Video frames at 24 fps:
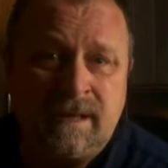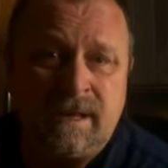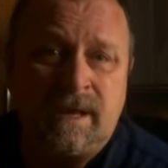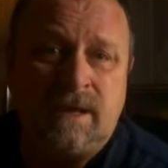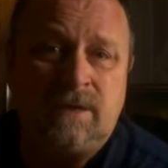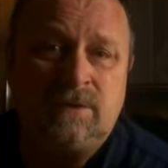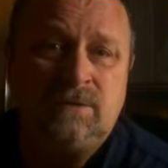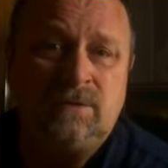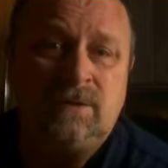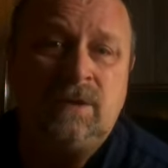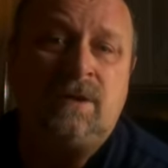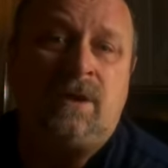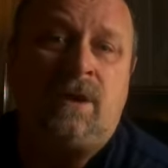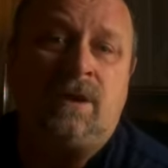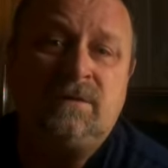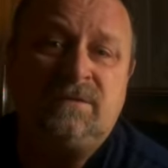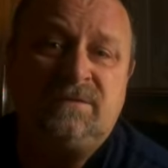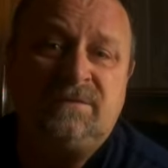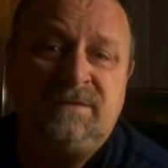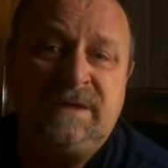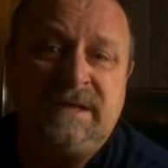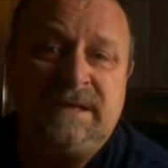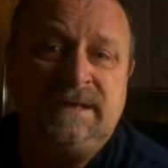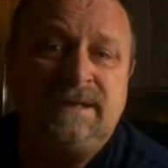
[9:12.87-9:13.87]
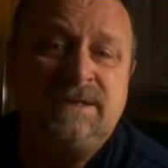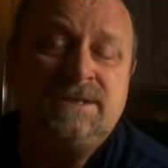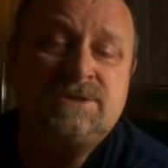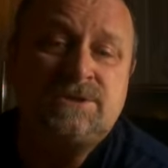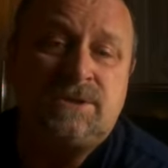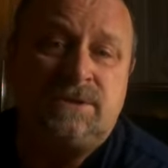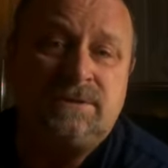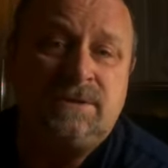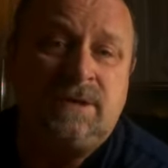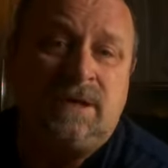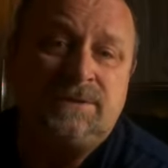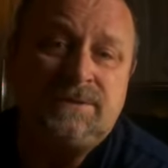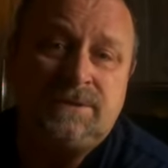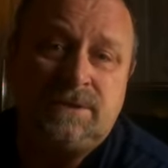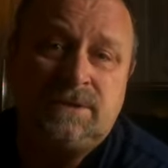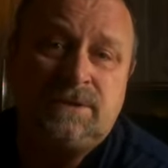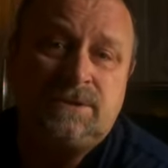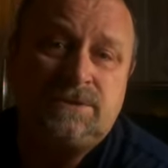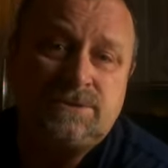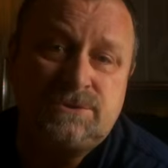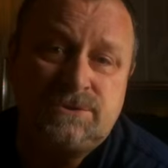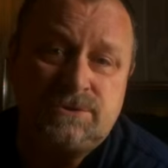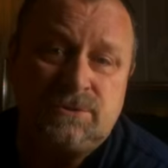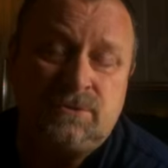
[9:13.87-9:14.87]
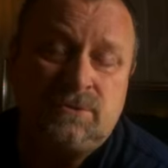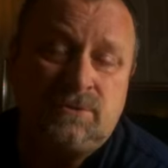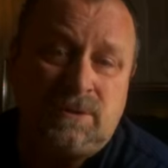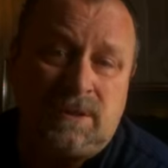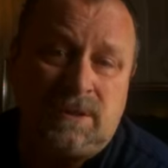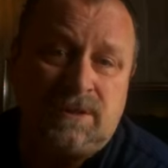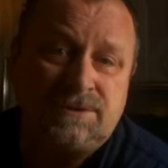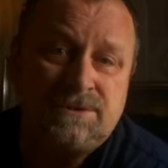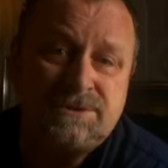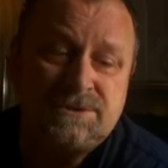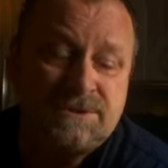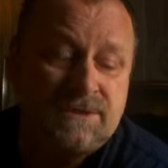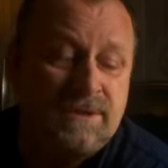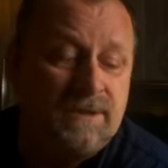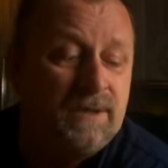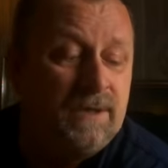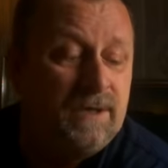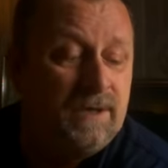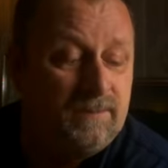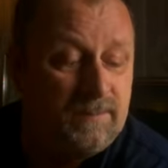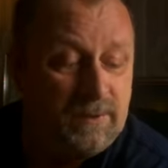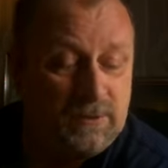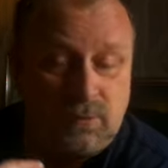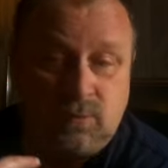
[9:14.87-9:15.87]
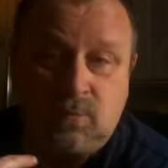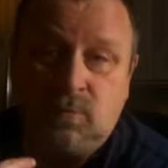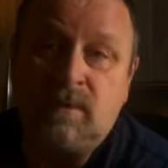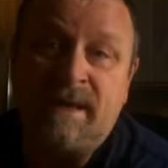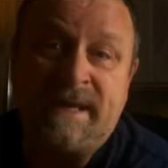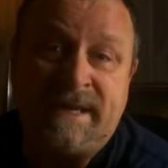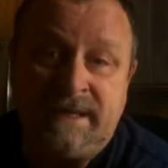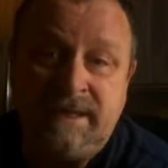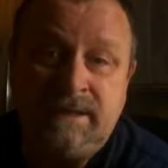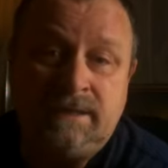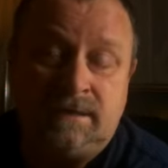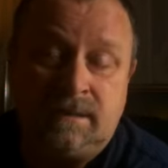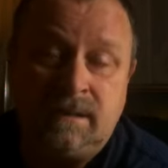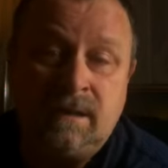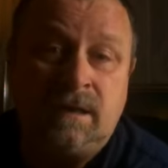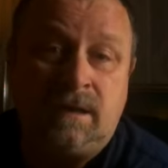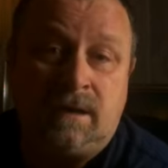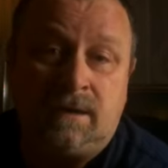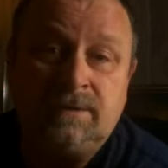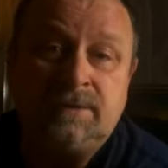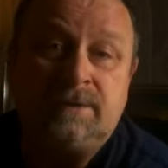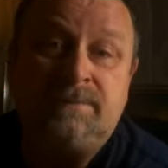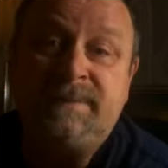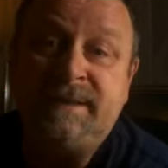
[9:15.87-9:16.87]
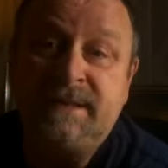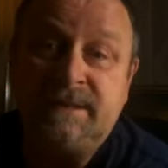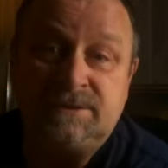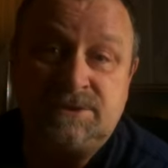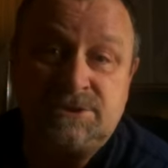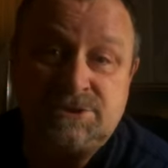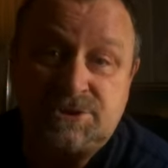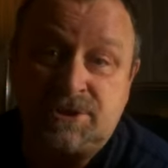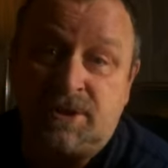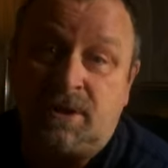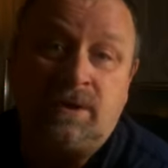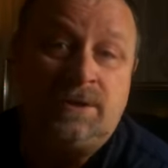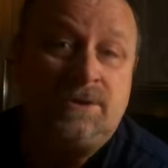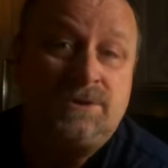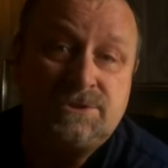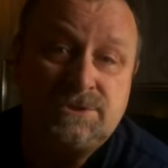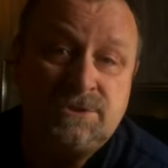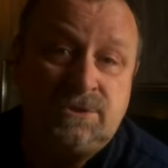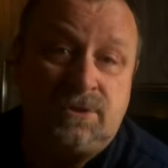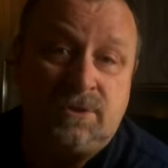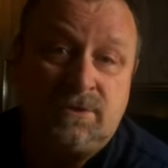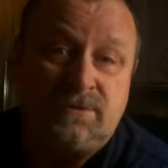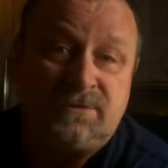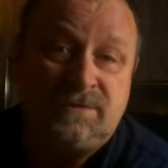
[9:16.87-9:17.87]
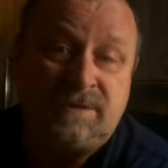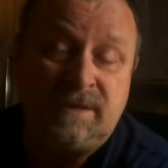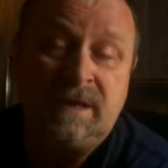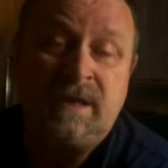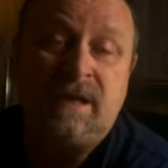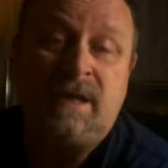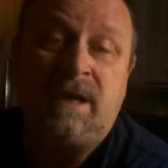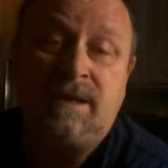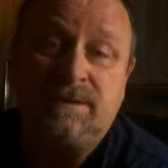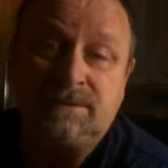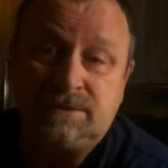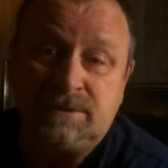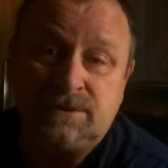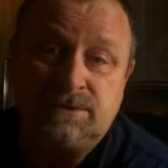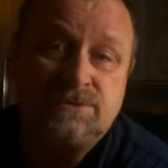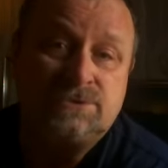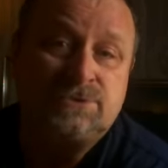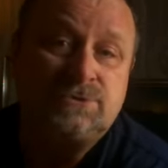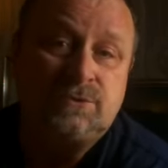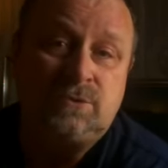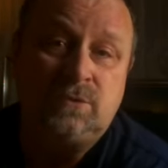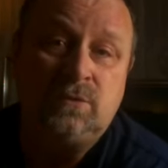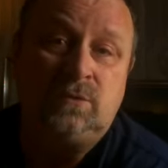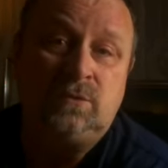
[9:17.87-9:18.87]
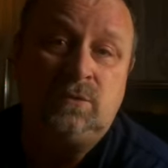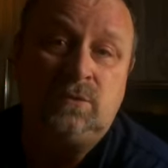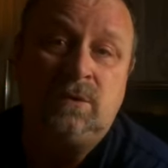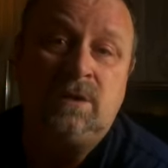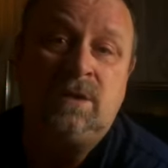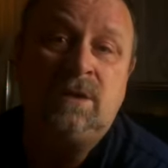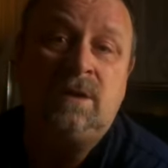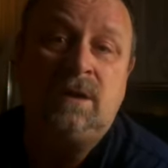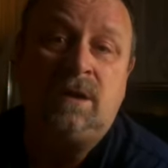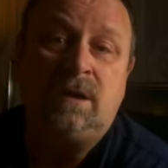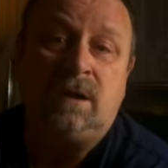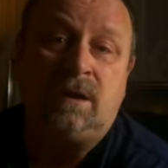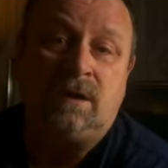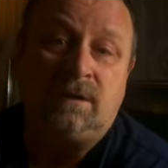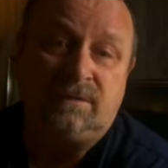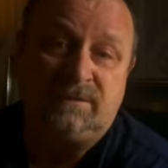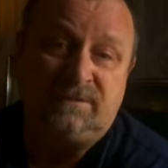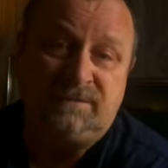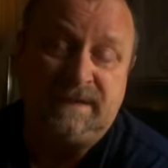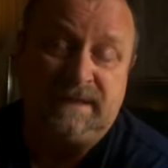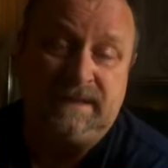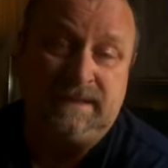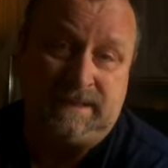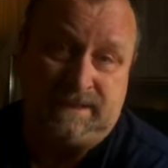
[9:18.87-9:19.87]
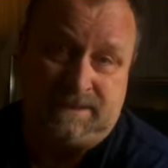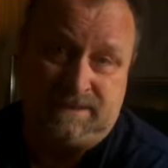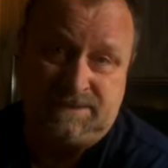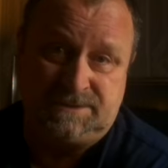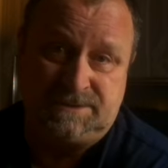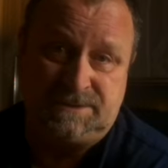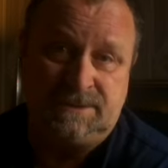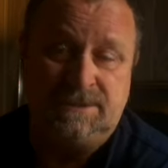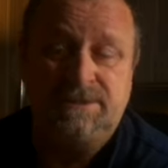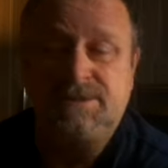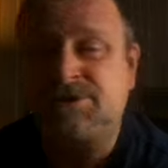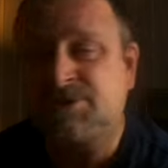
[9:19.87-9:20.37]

And our feelings are not to control us, but we are to be in charge of and control our feelings.